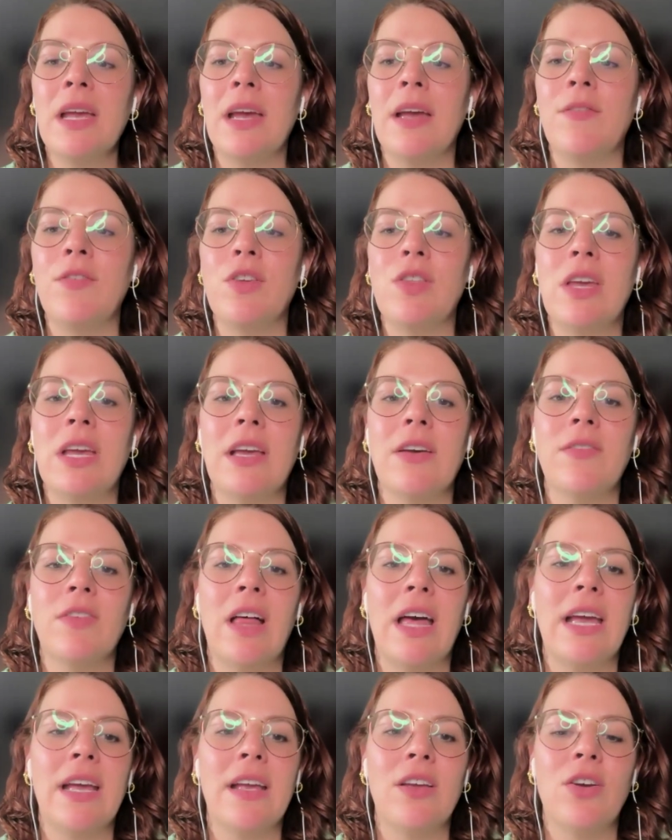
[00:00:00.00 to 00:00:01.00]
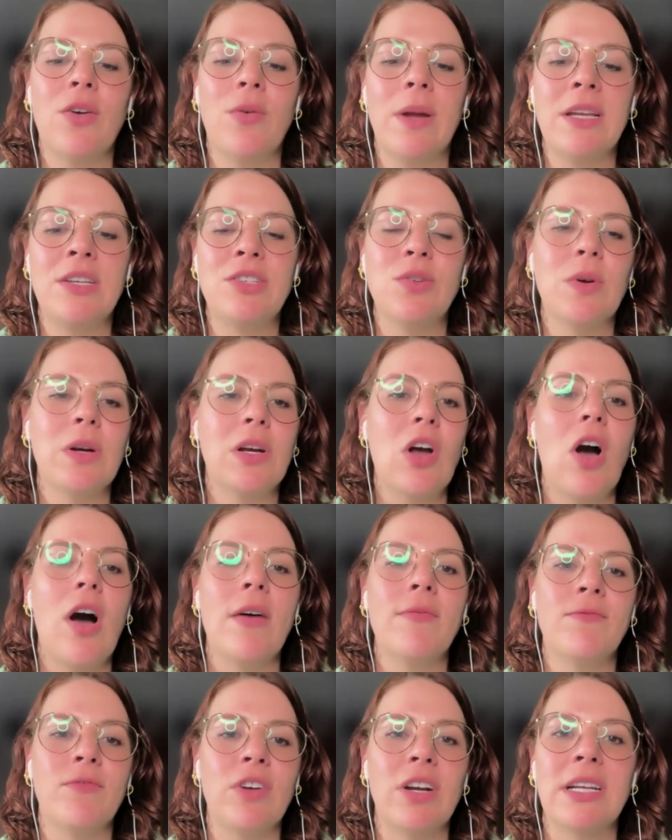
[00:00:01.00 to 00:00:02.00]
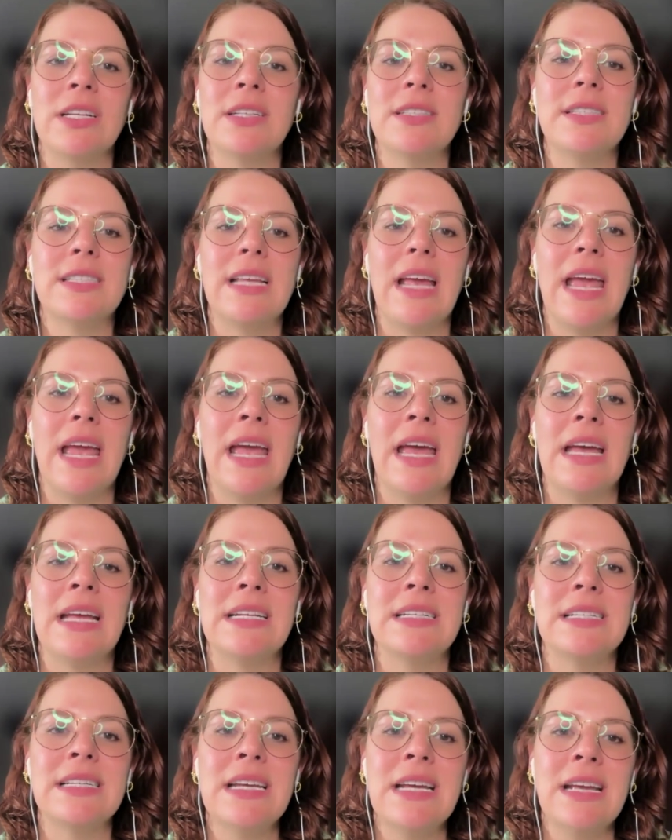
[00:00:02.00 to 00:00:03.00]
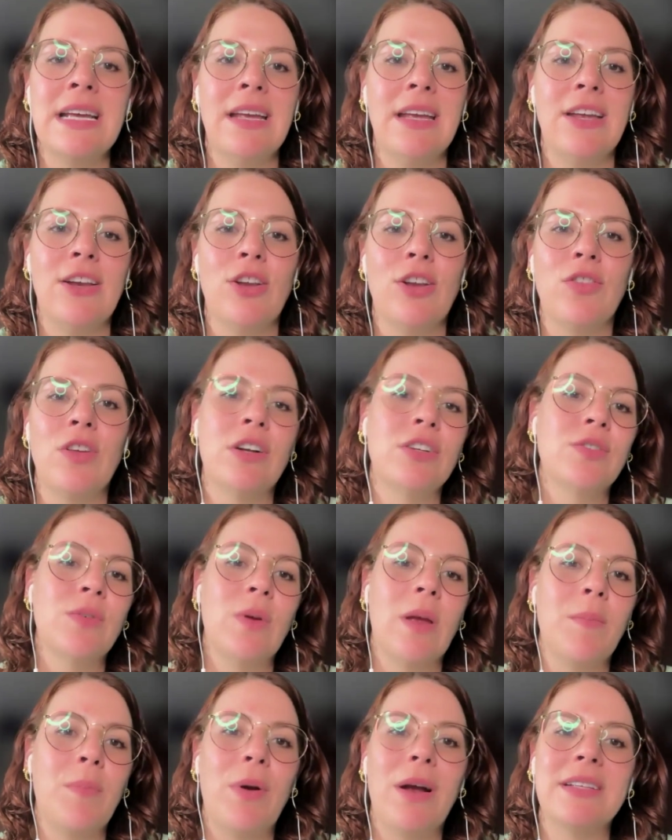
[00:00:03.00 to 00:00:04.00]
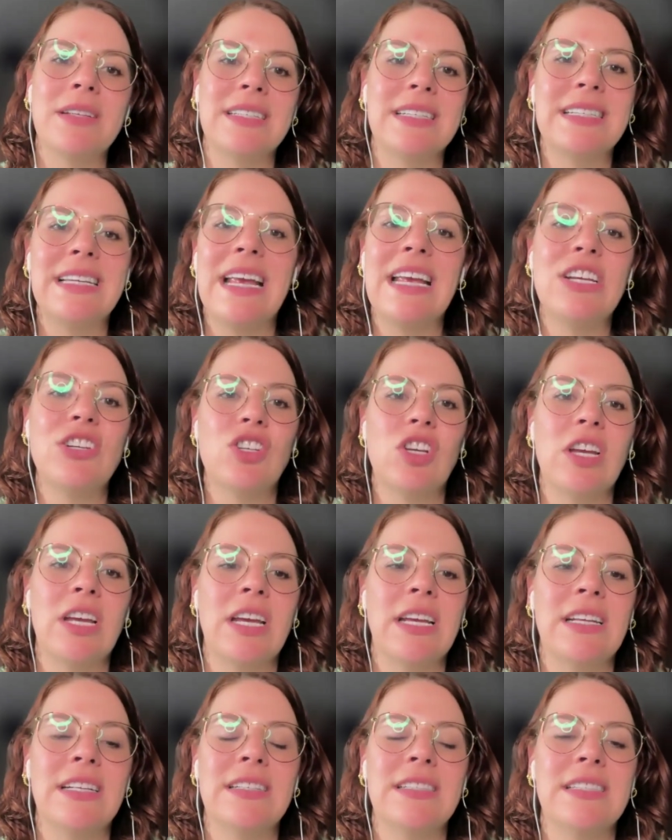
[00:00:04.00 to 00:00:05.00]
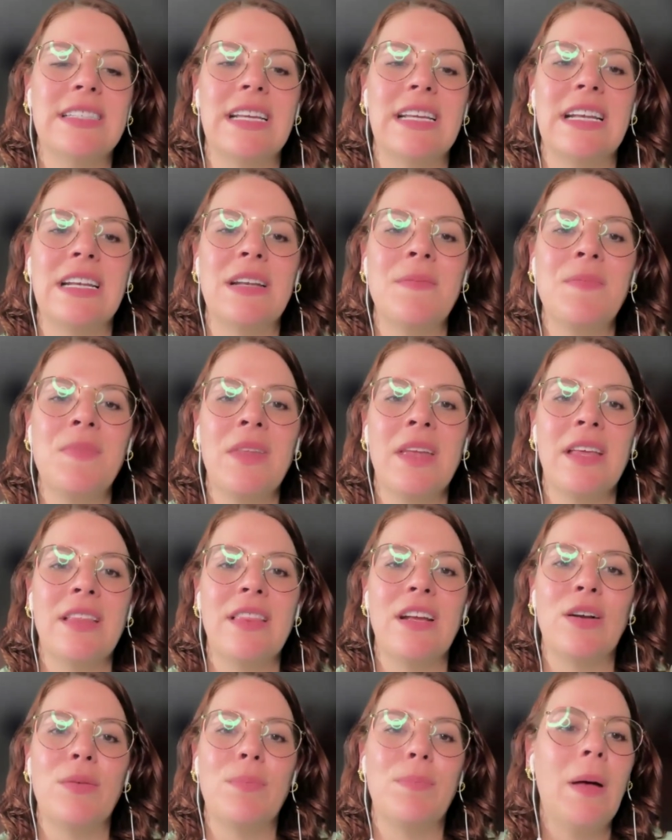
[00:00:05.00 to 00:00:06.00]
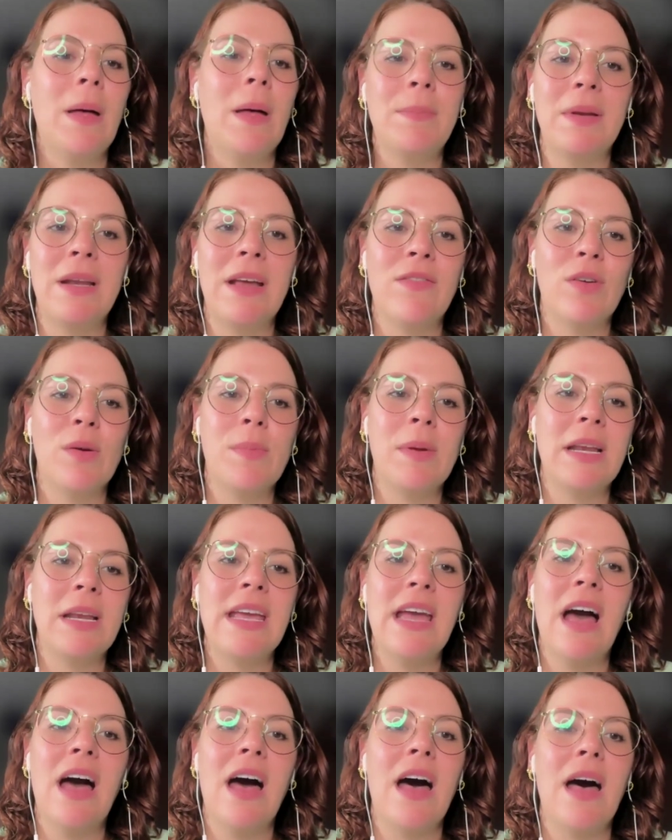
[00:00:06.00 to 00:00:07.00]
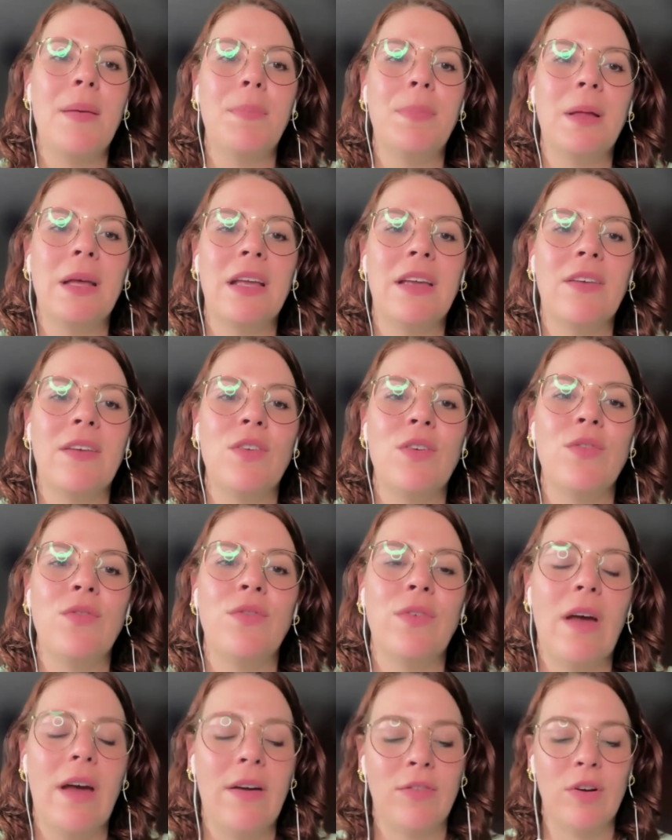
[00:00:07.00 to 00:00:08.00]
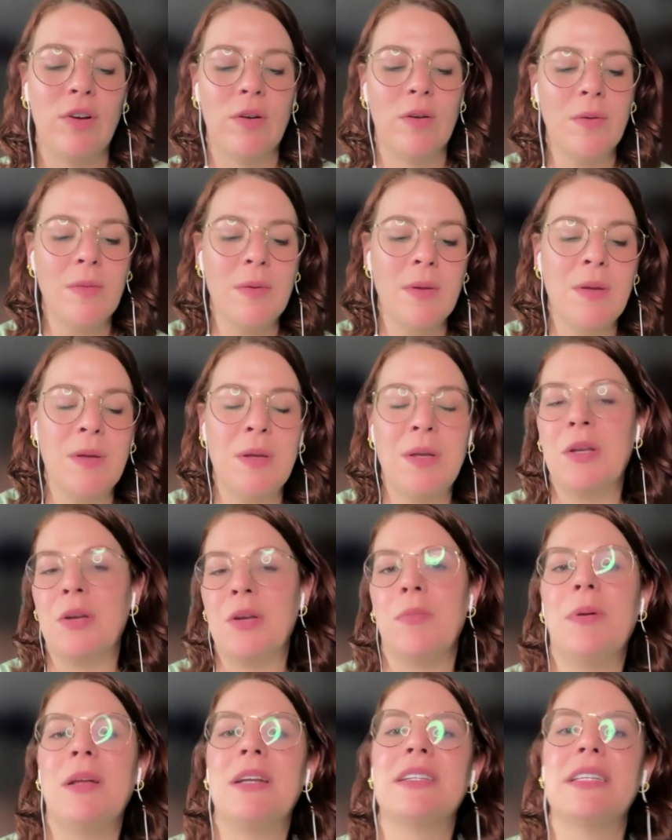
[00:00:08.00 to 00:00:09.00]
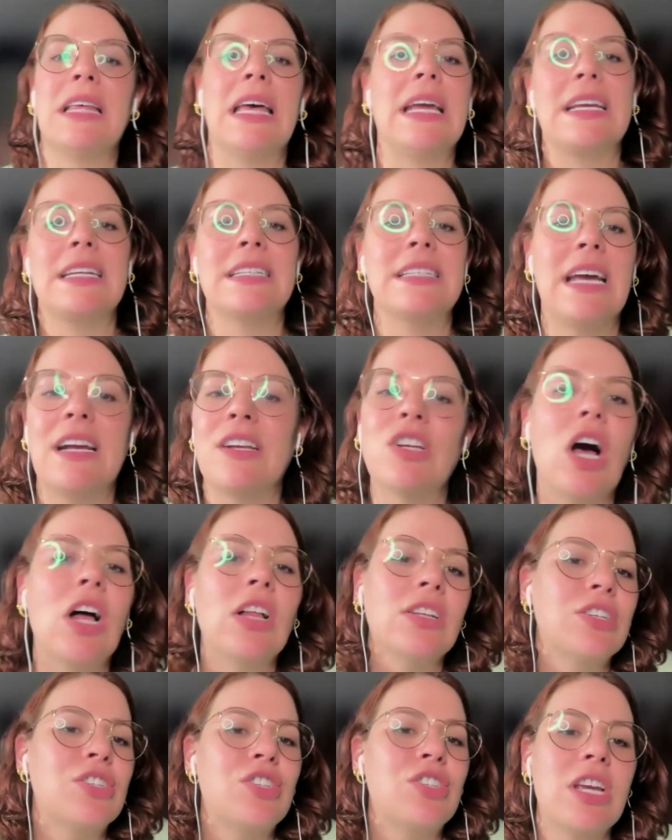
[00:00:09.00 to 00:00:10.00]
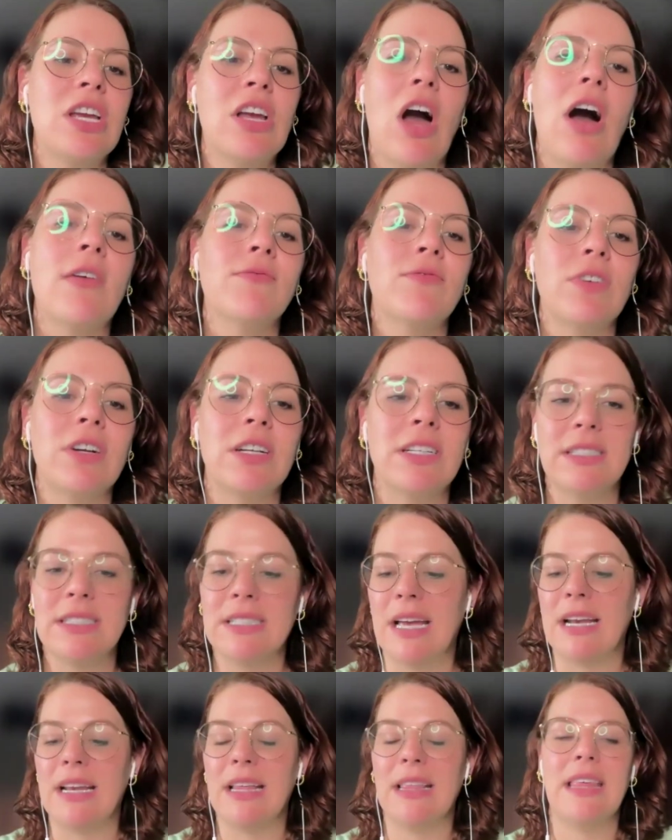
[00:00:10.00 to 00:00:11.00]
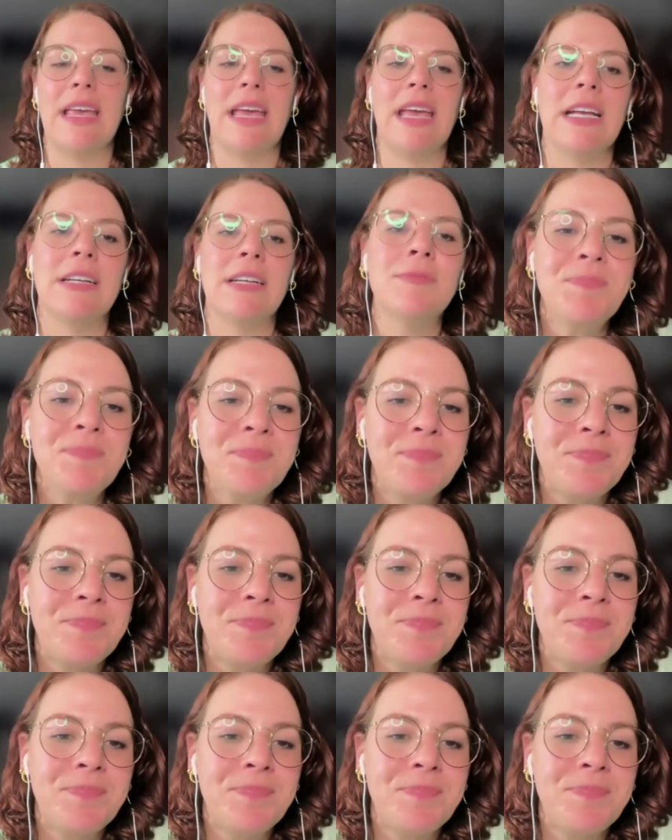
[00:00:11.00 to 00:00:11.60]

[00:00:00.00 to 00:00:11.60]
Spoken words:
If you think of like going to a conference and, they're doing presentations and they're pumping everybody up, like if you've ever, been to like a technology conference kind of thing,